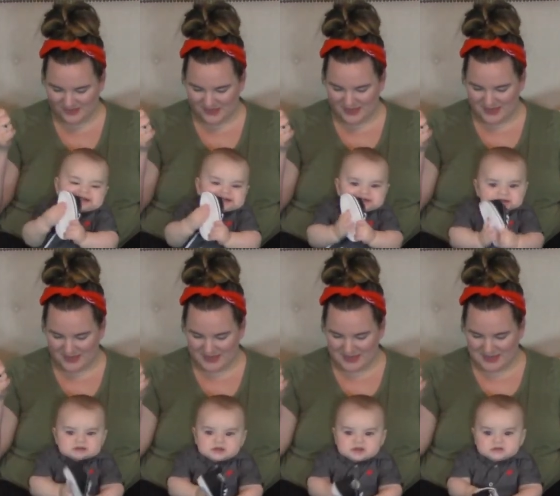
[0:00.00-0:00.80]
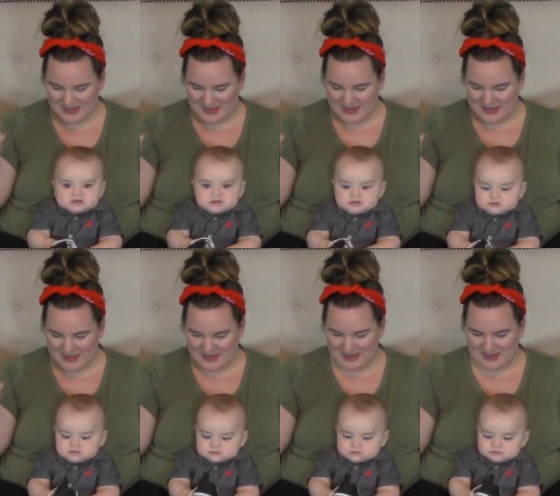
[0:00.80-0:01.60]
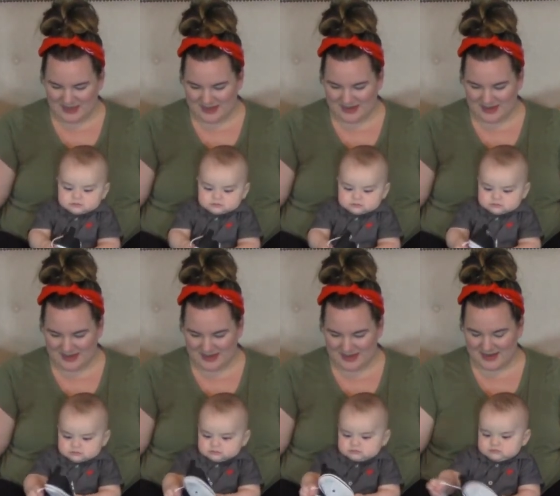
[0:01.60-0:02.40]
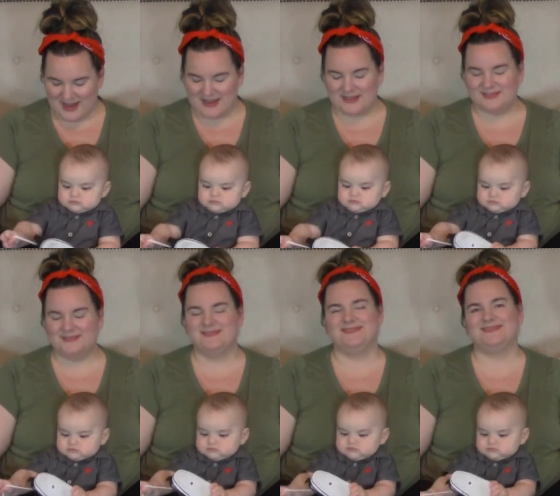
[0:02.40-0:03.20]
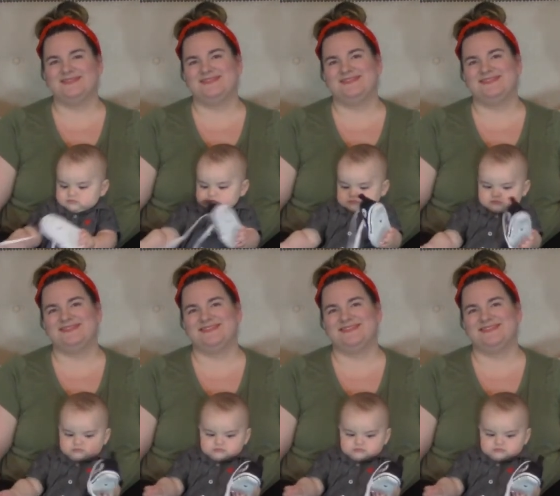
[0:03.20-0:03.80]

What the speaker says: [no speech]